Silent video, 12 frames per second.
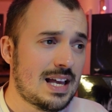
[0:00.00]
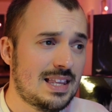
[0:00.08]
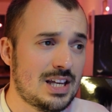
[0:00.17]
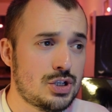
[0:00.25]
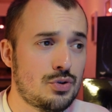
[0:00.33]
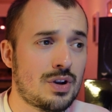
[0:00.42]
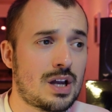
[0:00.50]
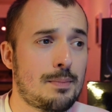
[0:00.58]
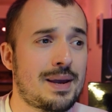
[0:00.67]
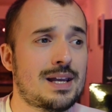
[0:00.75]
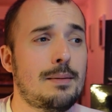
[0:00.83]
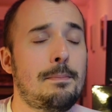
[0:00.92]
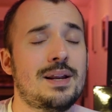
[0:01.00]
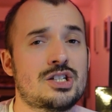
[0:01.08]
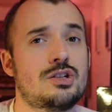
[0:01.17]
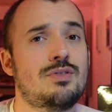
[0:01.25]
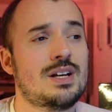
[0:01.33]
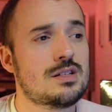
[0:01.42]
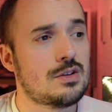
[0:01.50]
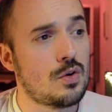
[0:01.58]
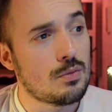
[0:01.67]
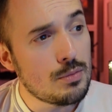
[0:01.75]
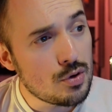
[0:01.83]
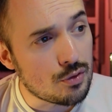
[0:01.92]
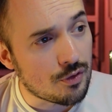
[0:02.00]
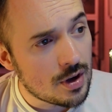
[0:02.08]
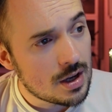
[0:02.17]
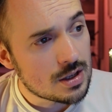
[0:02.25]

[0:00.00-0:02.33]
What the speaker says: this unit can make a Blistering Assault move.